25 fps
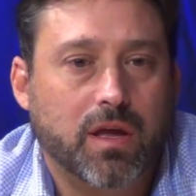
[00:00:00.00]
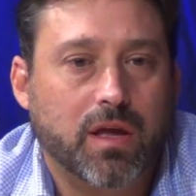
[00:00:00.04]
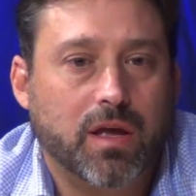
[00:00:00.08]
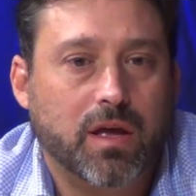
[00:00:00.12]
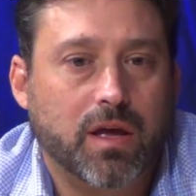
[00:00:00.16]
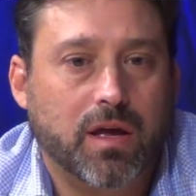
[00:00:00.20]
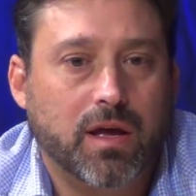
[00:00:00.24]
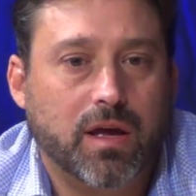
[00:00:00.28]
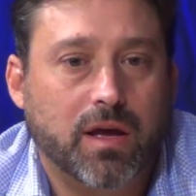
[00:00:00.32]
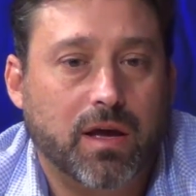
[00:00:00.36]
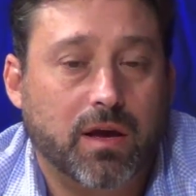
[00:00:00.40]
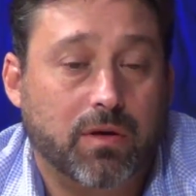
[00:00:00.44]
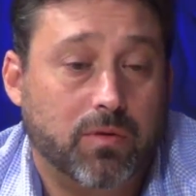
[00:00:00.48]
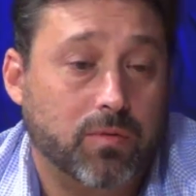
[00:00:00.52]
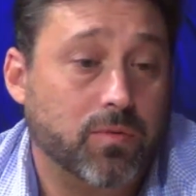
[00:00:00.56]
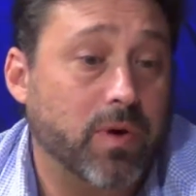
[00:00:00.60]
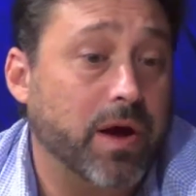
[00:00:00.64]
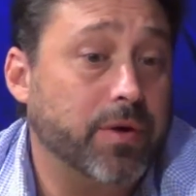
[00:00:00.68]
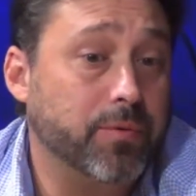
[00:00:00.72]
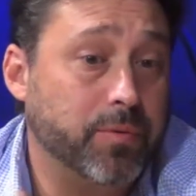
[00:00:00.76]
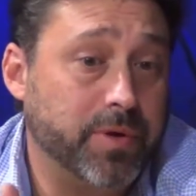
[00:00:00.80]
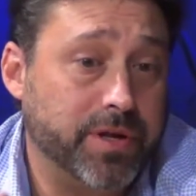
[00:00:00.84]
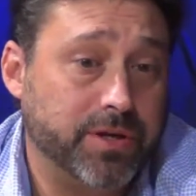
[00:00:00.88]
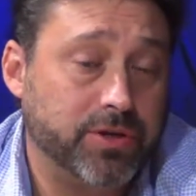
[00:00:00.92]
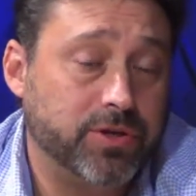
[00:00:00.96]
Uh,
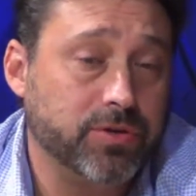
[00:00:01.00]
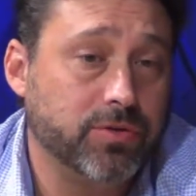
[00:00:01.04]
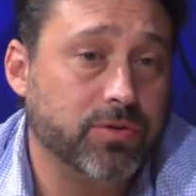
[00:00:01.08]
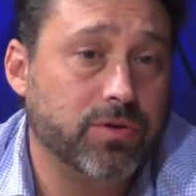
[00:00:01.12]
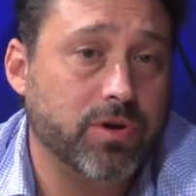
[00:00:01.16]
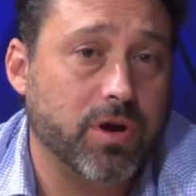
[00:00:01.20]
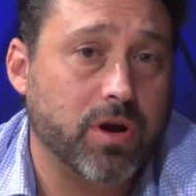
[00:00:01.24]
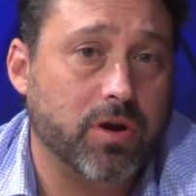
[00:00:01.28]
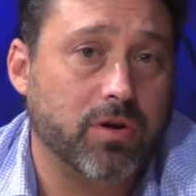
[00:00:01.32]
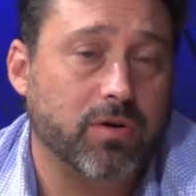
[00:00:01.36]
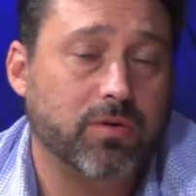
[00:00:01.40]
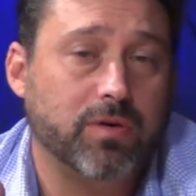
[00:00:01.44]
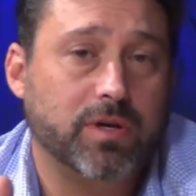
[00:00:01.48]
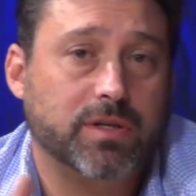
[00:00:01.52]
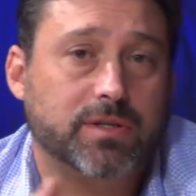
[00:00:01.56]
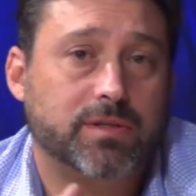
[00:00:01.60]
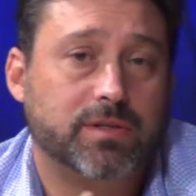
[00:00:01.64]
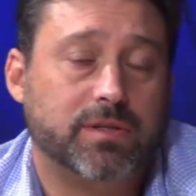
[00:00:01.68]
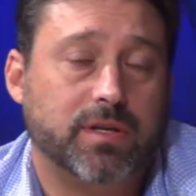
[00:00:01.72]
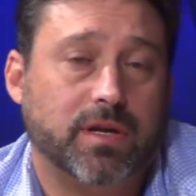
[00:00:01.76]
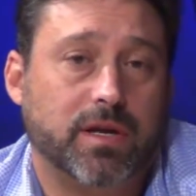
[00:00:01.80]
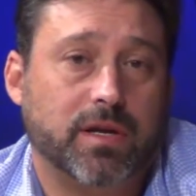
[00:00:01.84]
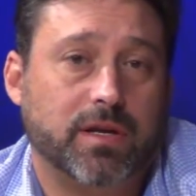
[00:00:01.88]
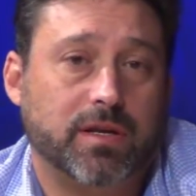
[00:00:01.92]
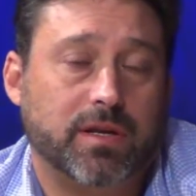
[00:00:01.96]
what we do know
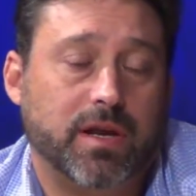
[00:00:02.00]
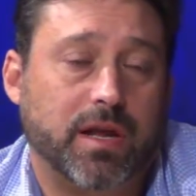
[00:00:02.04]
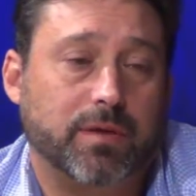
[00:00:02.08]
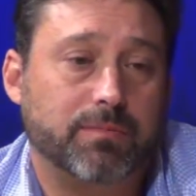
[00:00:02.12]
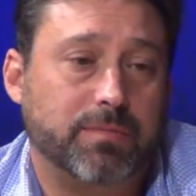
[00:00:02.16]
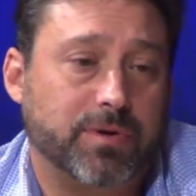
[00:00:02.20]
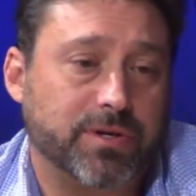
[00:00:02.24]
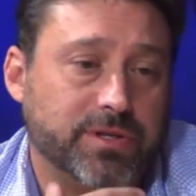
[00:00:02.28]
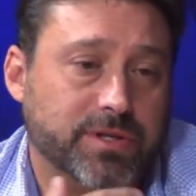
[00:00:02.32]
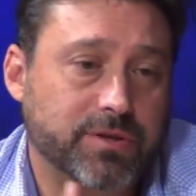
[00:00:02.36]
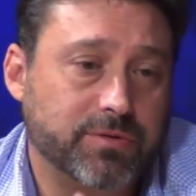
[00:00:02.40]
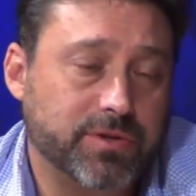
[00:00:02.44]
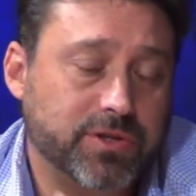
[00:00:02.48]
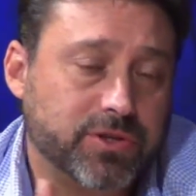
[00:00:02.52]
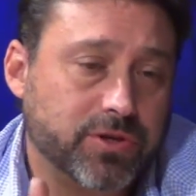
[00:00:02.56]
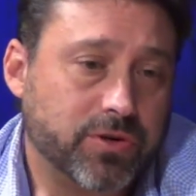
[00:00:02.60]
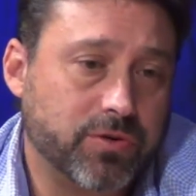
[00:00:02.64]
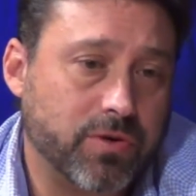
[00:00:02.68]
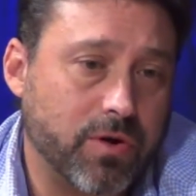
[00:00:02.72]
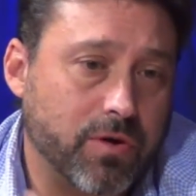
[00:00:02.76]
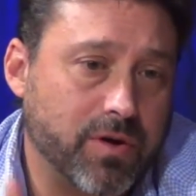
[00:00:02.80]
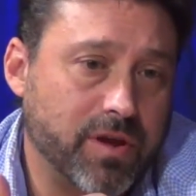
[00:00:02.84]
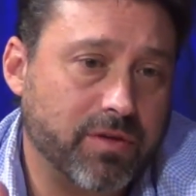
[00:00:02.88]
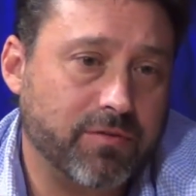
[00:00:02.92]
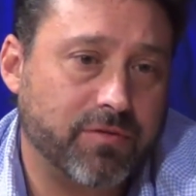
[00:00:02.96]
is uh, that Brazil is
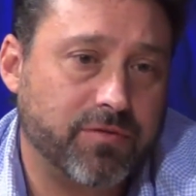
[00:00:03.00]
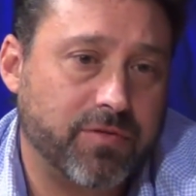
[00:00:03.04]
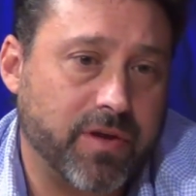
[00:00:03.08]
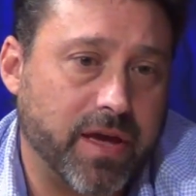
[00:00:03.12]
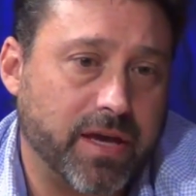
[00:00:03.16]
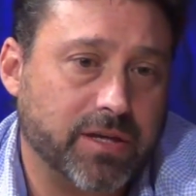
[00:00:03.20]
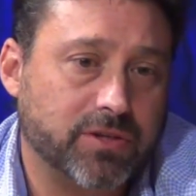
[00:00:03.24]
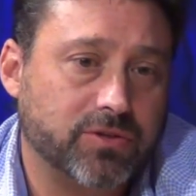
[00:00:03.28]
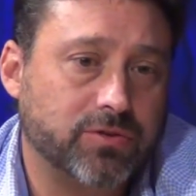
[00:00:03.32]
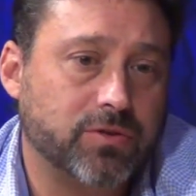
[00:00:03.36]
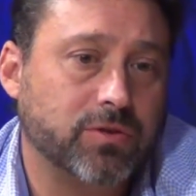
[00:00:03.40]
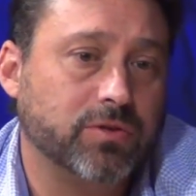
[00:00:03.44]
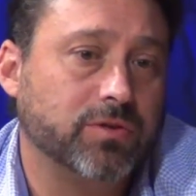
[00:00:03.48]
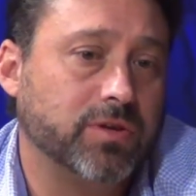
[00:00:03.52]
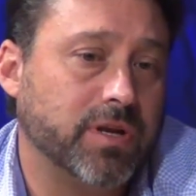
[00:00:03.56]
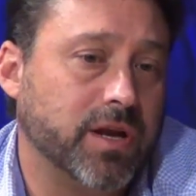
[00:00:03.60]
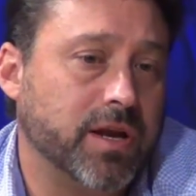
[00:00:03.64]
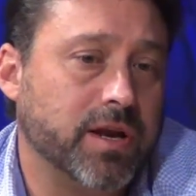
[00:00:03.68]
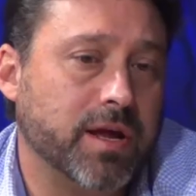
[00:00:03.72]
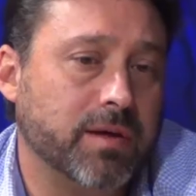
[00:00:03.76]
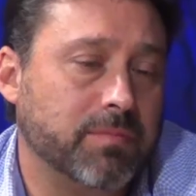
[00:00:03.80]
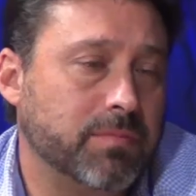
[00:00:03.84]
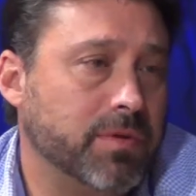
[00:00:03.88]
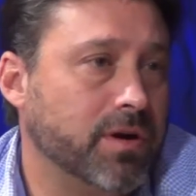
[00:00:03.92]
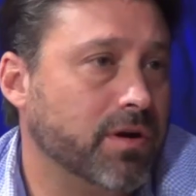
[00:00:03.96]
growing fast on the
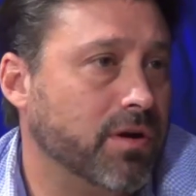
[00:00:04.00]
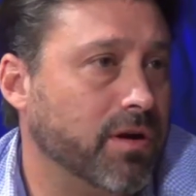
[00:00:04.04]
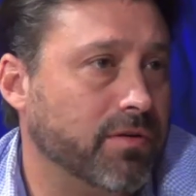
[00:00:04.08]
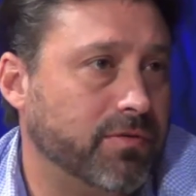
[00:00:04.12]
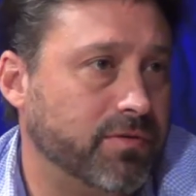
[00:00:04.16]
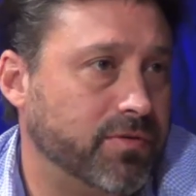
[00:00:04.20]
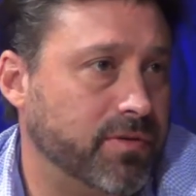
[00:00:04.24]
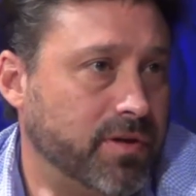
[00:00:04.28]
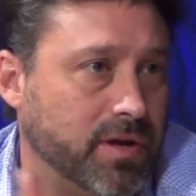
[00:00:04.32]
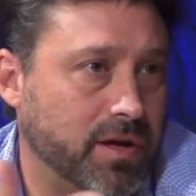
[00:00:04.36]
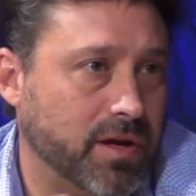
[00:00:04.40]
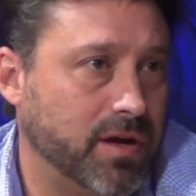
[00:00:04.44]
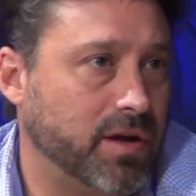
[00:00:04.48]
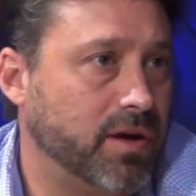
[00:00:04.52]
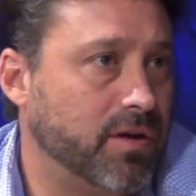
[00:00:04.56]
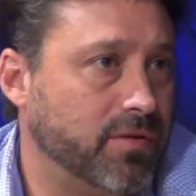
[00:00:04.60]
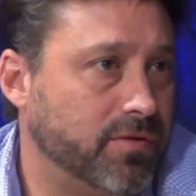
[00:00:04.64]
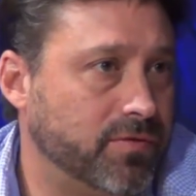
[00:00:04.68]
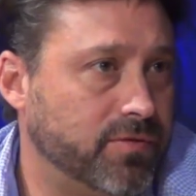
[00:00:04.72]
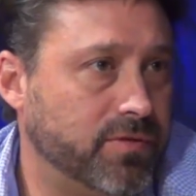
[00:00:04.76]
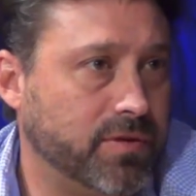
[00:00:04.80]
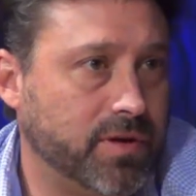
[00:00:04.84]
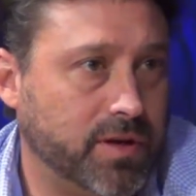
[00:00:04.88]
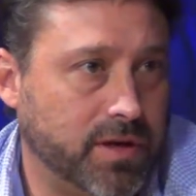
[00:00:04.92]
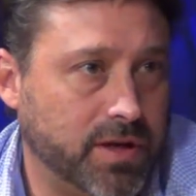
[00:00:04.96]
number of, uh,
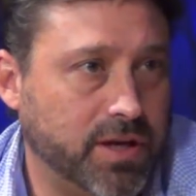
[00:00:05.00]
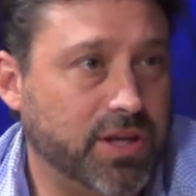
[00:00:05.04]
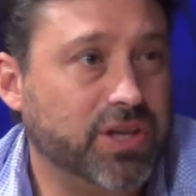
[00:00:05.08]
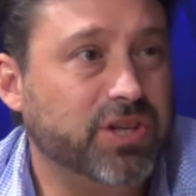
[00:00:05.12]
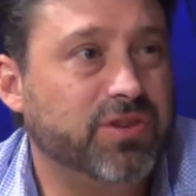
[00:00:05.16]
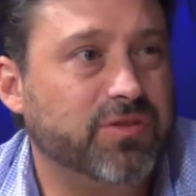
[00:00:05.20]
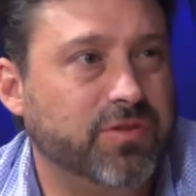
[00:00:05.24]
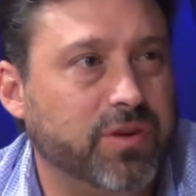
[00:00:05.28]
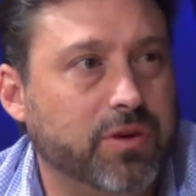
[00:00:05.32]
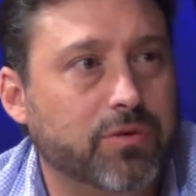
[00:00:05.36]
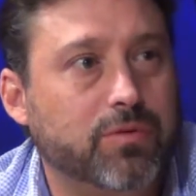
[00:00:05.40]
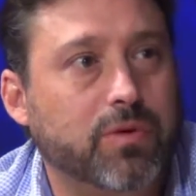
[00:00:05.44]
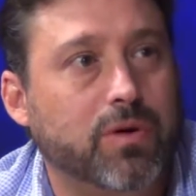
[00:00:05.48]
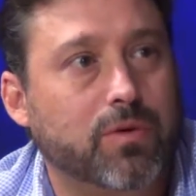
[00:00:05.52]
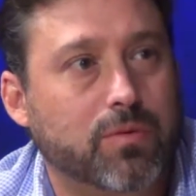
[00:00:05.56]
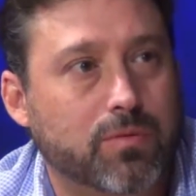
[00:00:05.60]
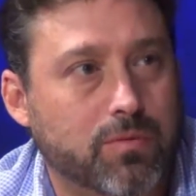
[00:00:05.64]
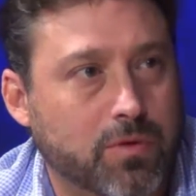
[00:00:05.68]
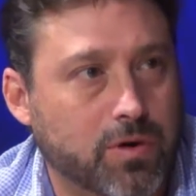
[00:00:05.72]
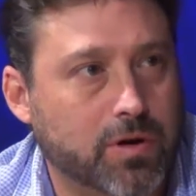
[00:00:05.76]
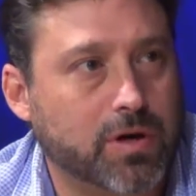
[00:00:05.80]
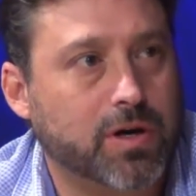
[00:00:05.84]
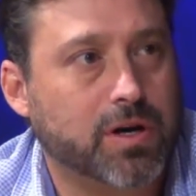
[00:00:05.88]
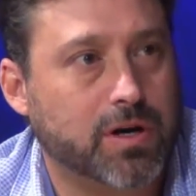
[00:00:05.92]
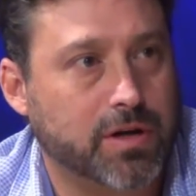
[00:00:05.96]
of uh, individual
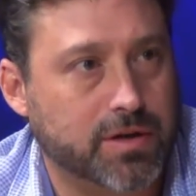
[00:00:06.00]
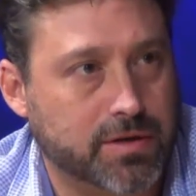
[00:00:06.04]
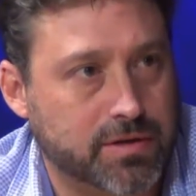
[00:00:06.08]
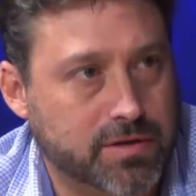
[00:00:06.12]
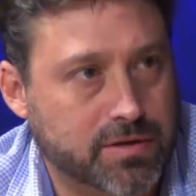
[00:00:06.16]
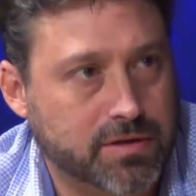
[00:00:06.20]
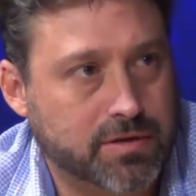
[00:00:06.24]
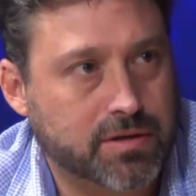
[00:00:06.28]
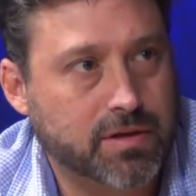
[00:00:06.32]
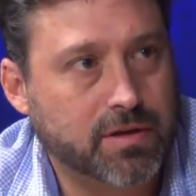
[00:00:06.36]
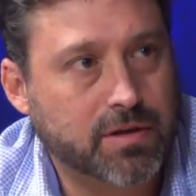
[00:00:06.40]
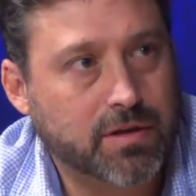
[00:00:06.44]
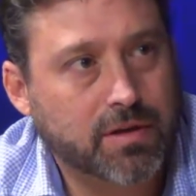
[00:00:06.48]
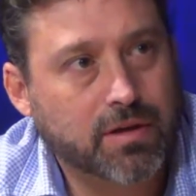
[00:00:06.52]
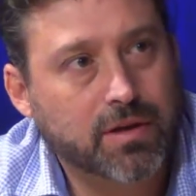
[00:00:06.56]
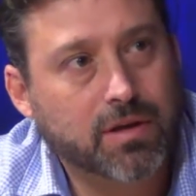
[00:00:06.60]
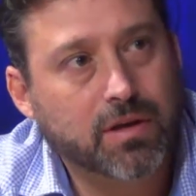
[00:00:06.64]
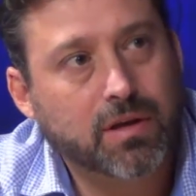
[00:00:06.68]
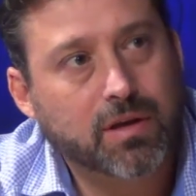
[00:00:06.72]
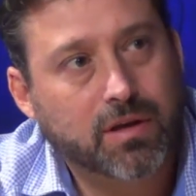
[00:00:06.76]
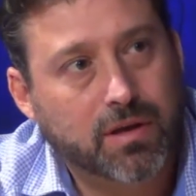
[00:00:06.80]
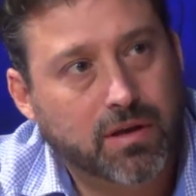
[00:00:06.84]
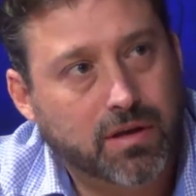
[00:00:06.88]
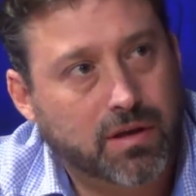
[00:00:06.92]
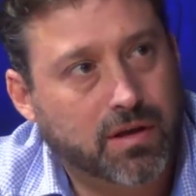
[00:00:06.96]
workers. Yeah.
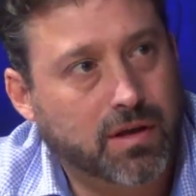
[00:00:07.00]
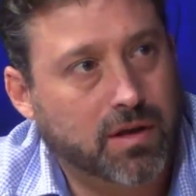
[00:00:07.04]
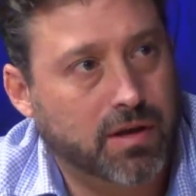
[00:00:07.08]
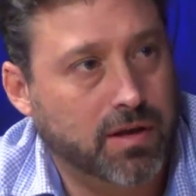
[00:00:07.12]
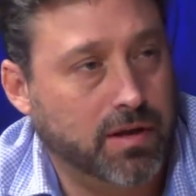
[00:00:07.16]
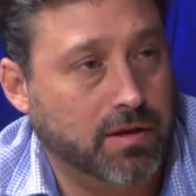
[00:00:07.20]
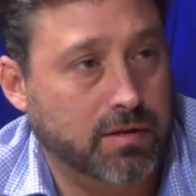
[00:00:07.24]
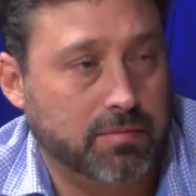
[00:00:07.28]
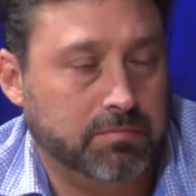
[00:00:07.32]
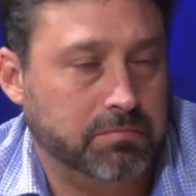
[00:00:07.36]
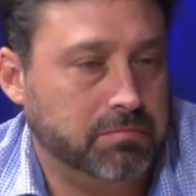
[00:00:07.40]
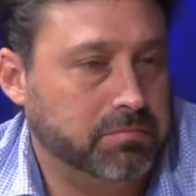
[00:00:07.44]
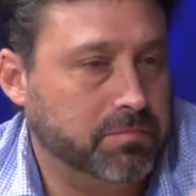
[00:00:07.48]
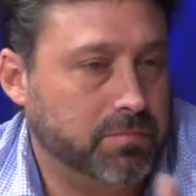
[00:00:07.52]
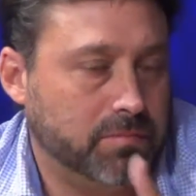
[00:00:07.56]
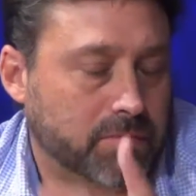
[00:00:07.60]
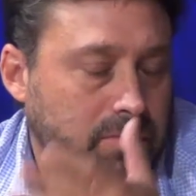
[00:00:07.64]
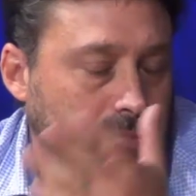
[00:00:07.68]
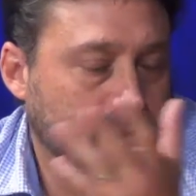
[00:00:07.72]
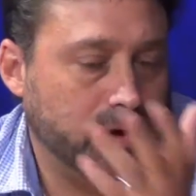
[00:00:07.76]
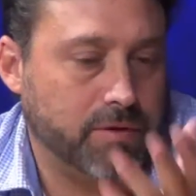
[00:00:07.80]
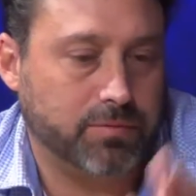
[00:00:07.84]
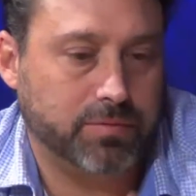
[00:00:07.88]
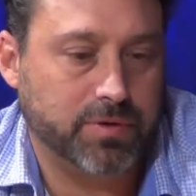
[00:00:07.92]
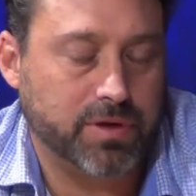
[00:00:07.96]
Uh,
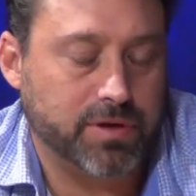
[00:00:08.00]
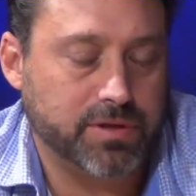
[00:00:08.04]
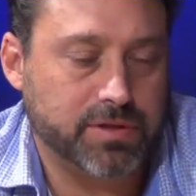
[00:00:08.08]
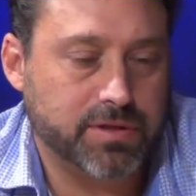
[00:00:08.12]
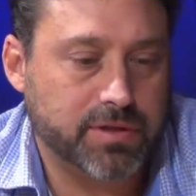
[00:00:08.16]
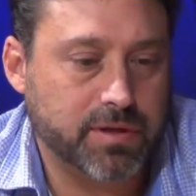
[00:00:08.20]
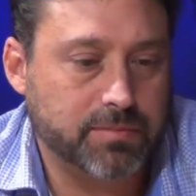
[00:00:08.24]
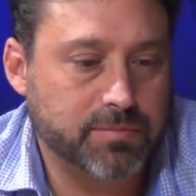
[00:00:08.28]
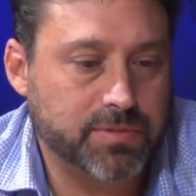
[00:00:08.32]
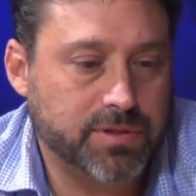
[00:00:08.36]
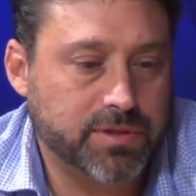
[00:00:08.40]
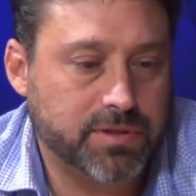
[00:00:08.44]
well, there's some